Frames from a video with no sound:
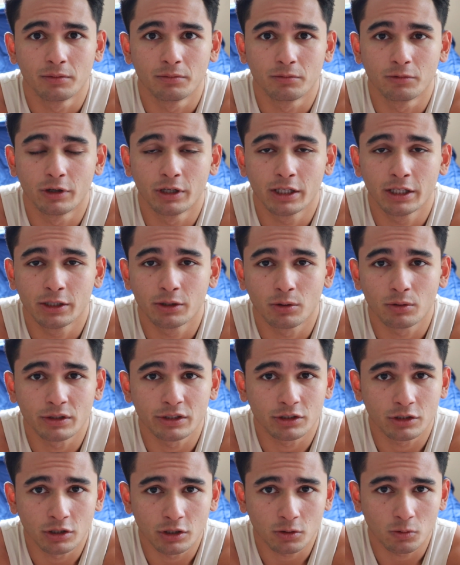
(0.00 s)
really you
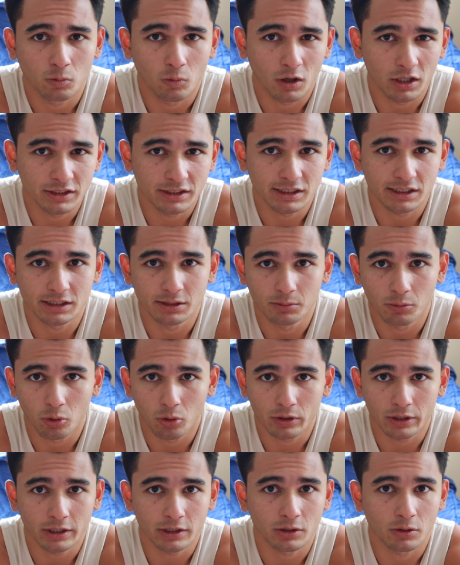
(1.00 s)
only cook once in the
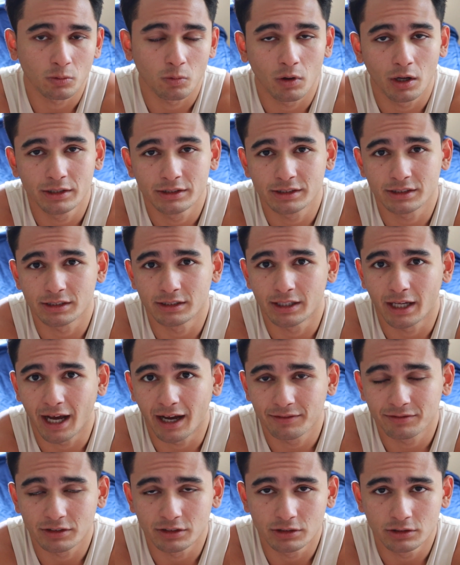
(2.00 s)
morning or once in the
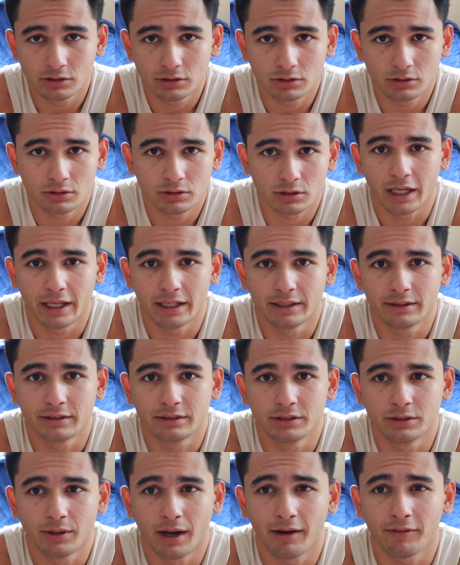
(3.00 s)
afternoon and
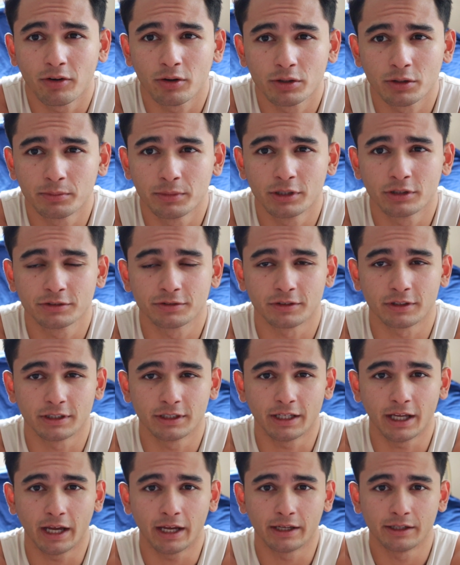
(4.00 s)
you have all your meals for the
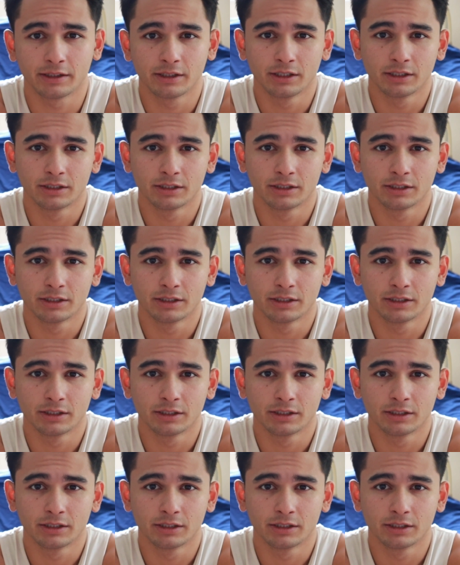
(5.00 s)
day.